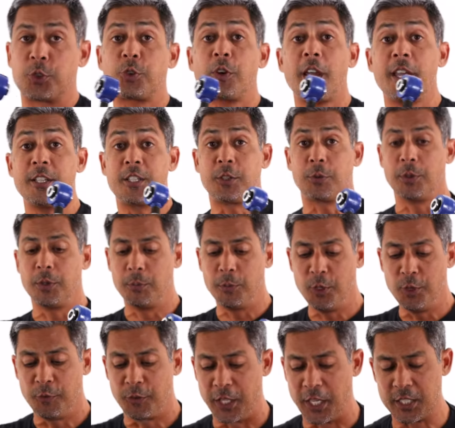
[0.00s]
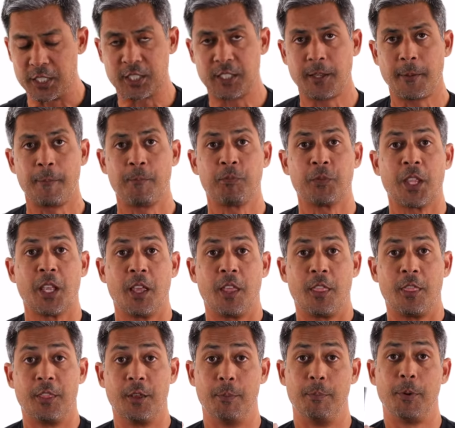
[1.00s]
tried to remove this,
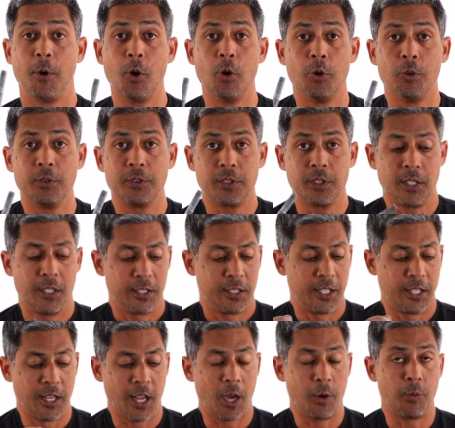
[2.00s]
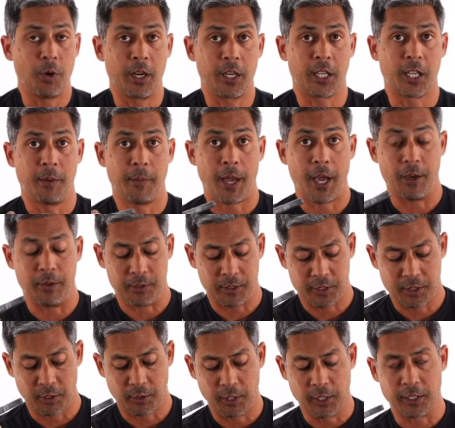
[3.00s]
the bolt did not want to come out.
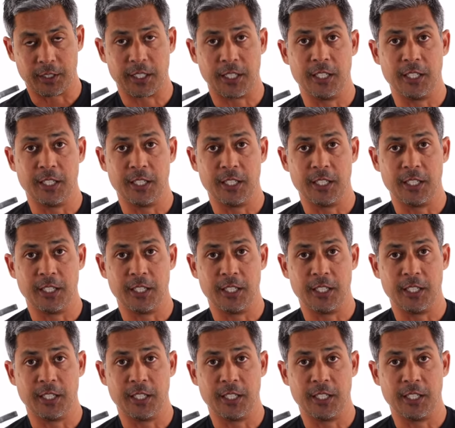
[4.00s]
So look,